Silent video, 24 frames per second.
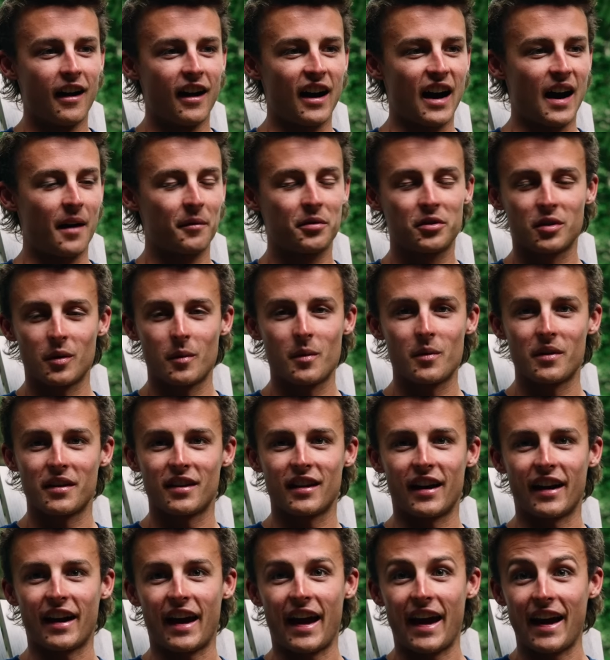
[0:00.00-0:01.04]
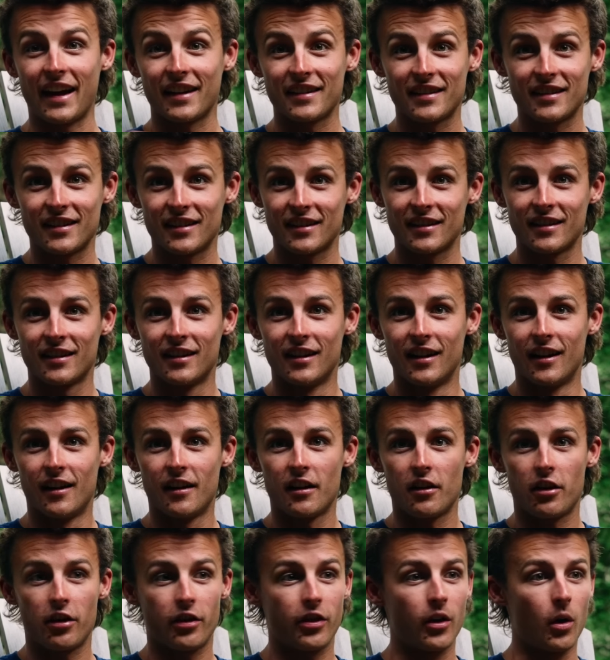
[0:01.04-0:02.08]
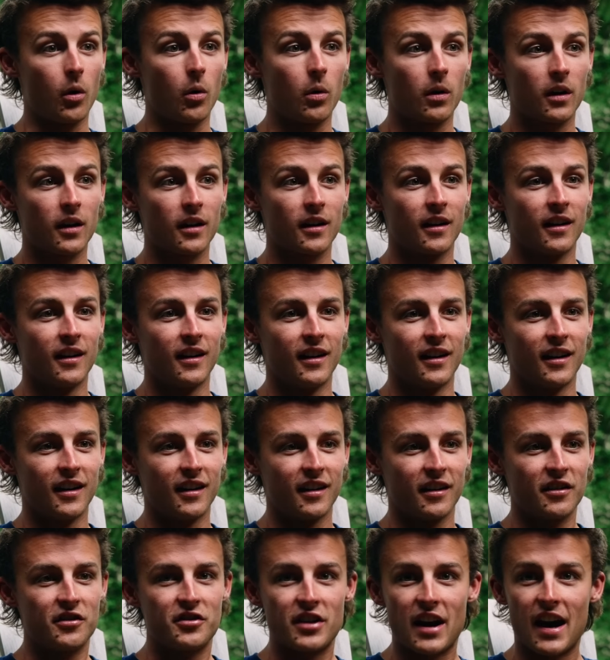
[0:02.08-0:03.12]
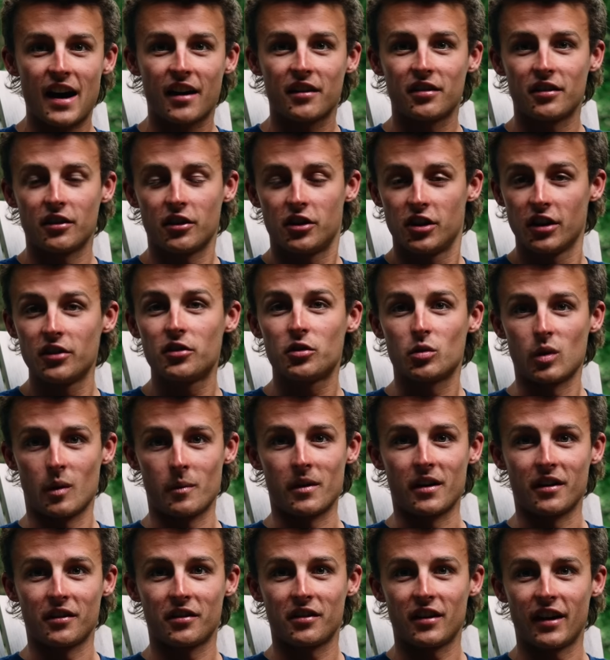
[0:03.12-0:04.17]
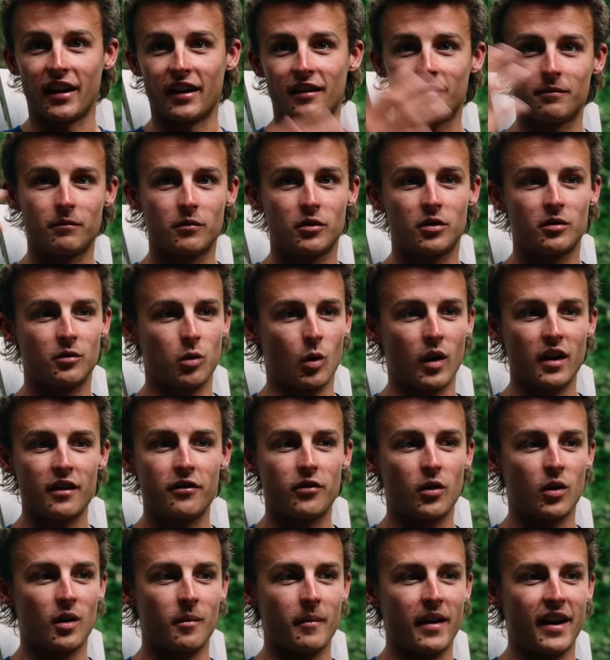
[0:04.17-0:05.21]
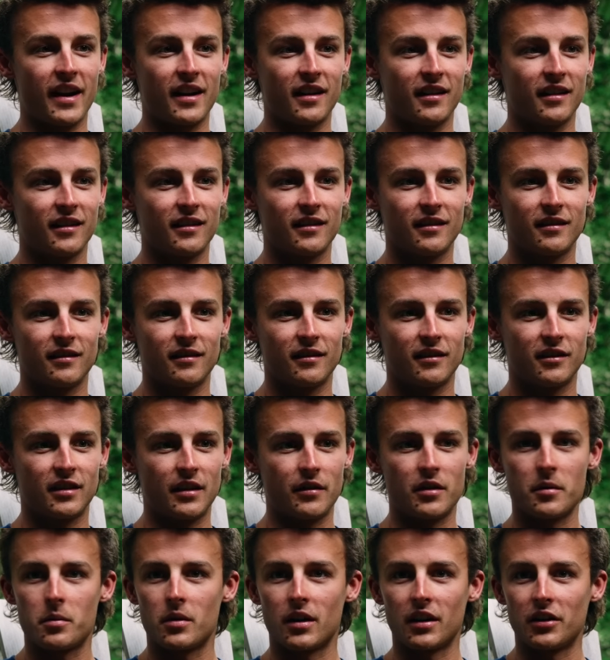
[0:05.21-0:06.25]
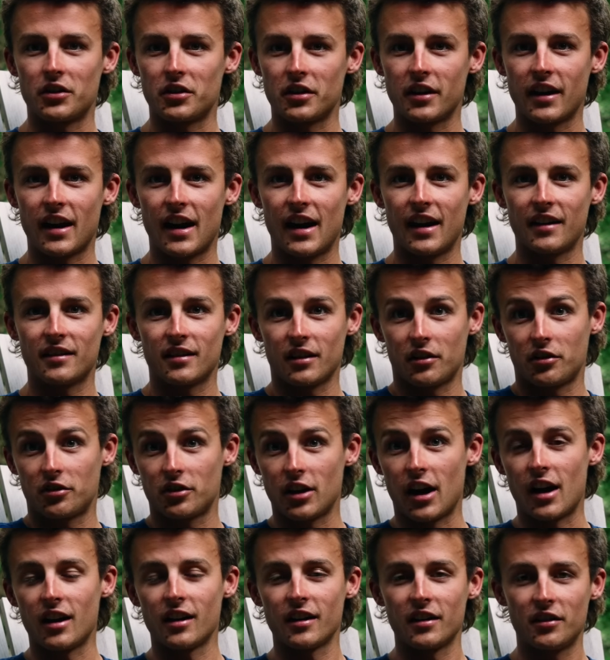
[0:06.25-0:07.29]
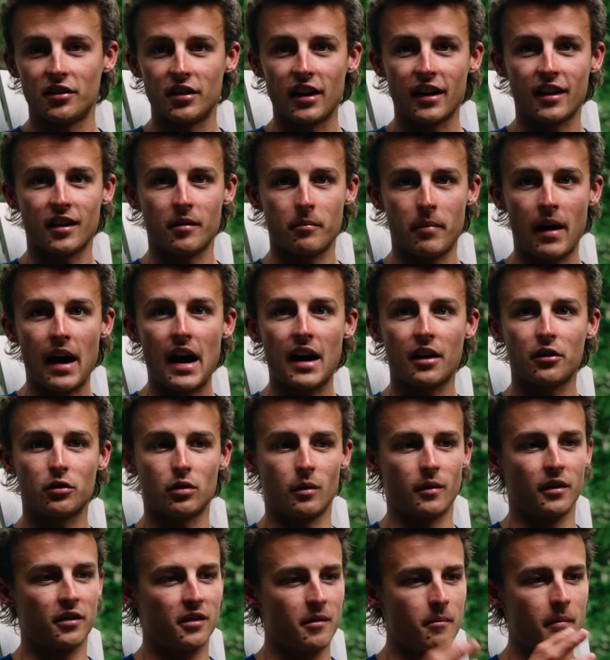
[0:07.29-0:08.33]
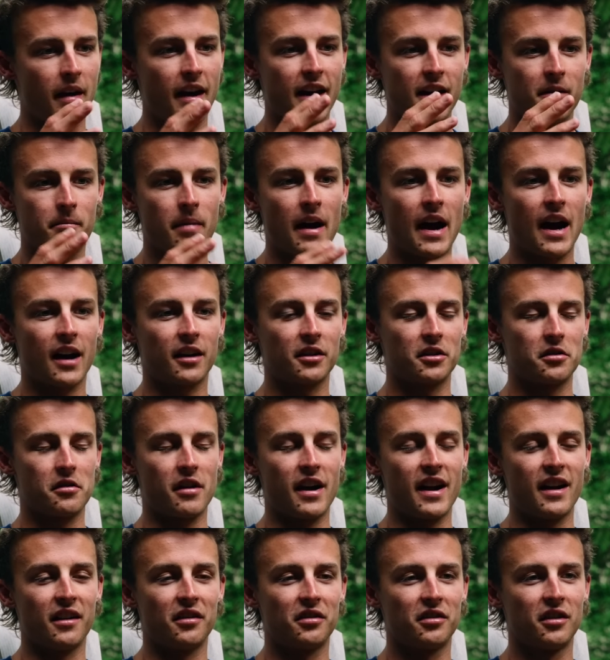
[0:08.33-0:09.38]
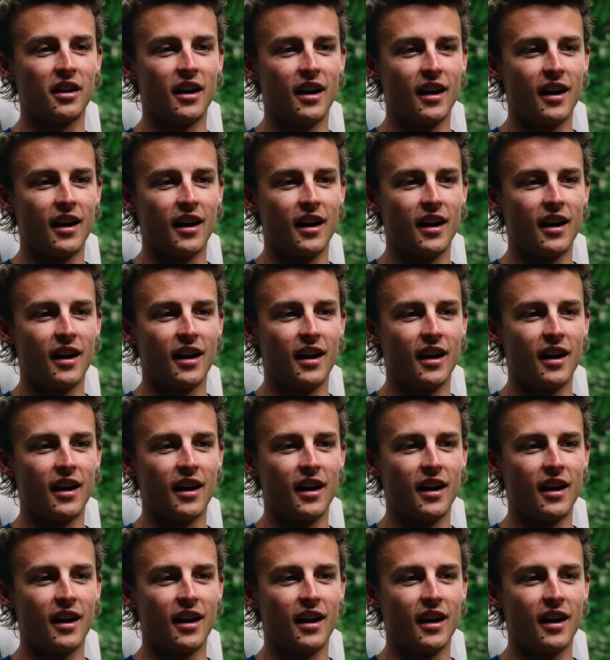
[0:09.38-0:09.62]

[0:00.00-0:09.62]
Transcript: I'm swimming with like Hansen, Thor, Jackson, good swimmers, like 24-minute 70.3 guys, like solid second pack swimmers, the main pack of the race.